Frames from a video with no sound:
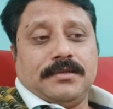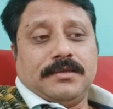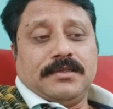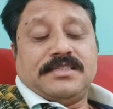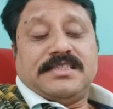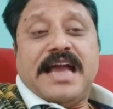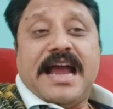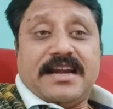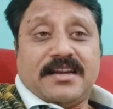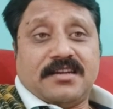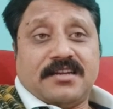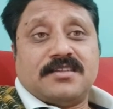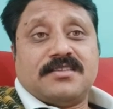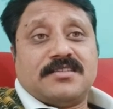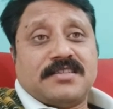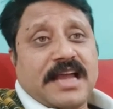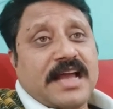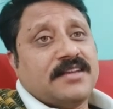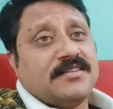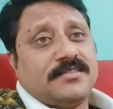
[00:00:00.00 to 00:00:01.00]

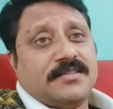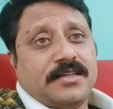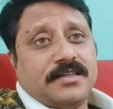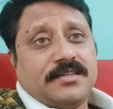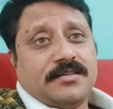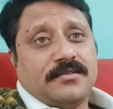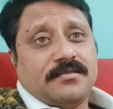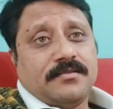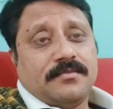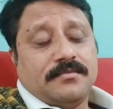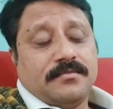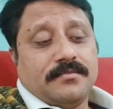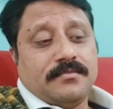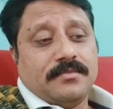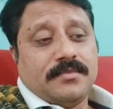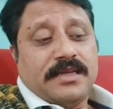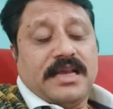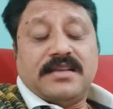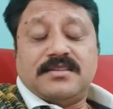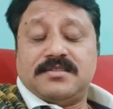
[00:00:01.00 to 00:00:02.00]
Saturn's transit,
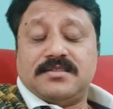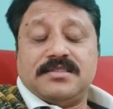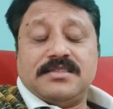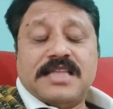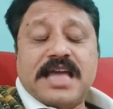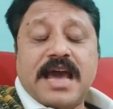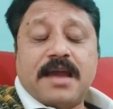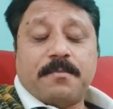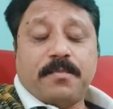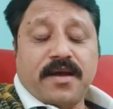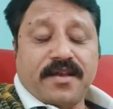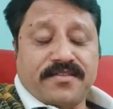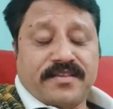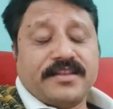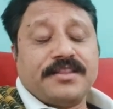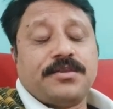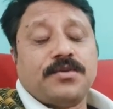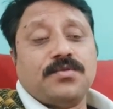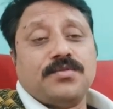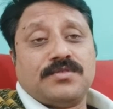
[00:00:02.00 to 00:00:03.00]
yes, they are
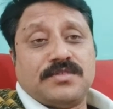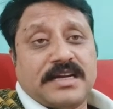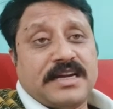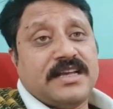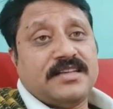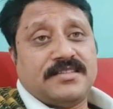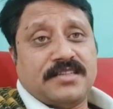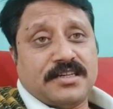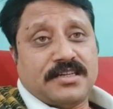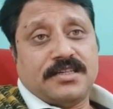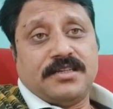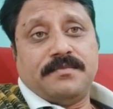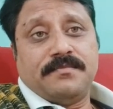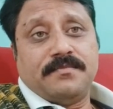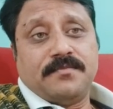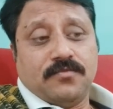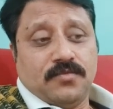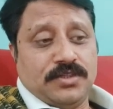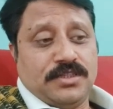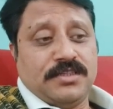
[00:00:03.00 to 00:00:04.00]
passing through Sade Sati,
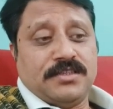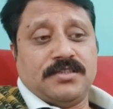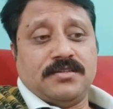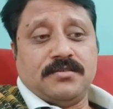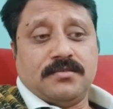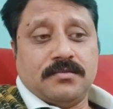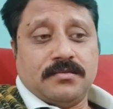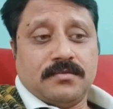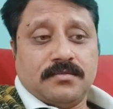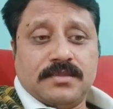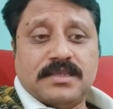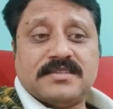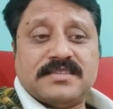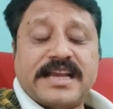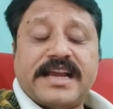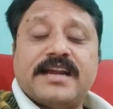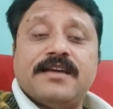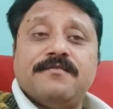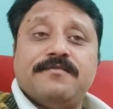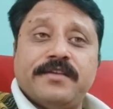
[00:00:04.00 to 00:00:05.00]
which is the
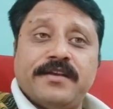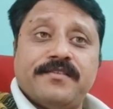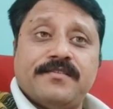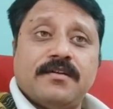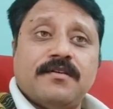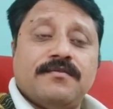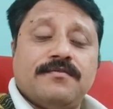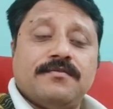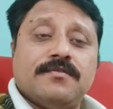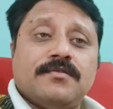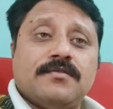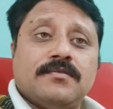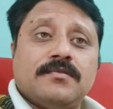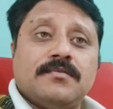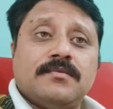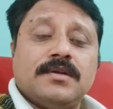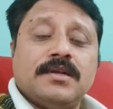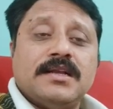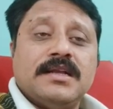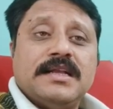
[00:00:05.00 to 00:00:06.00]
second phase of
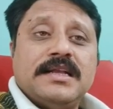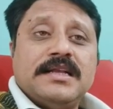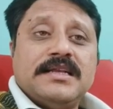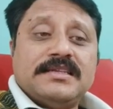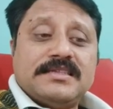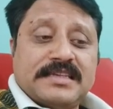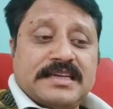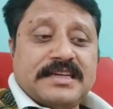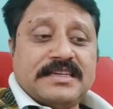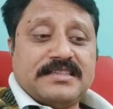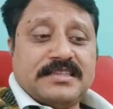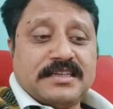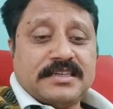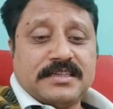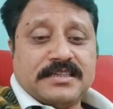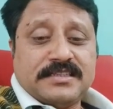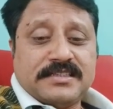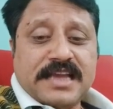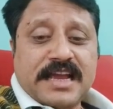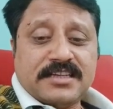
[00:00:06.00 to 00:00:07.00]
Sade
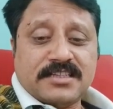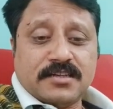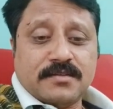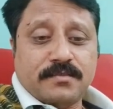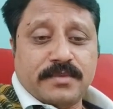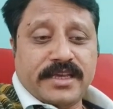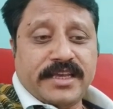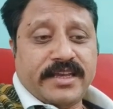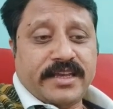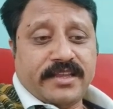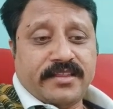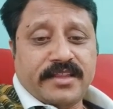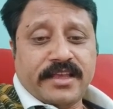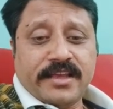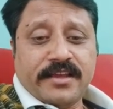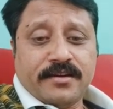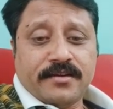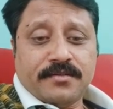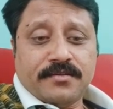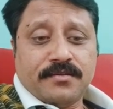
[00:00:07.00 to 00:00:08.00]
Sati. Saturn being in
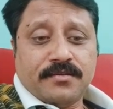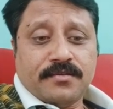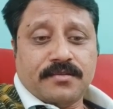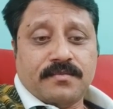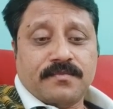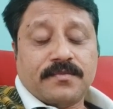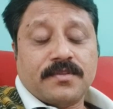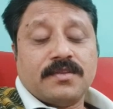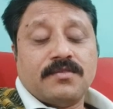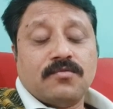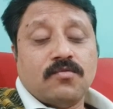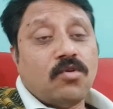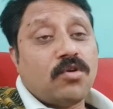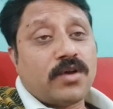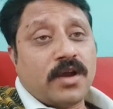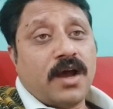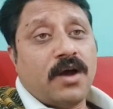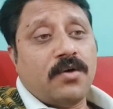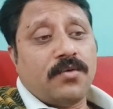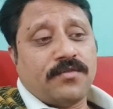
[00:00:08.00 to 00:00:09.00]
their
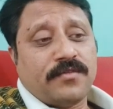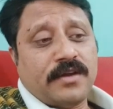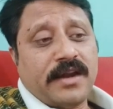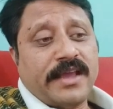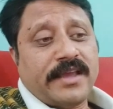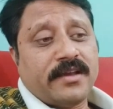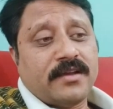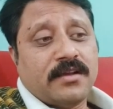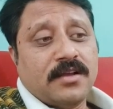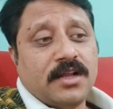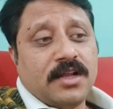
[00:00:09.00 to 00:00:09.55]
own house, like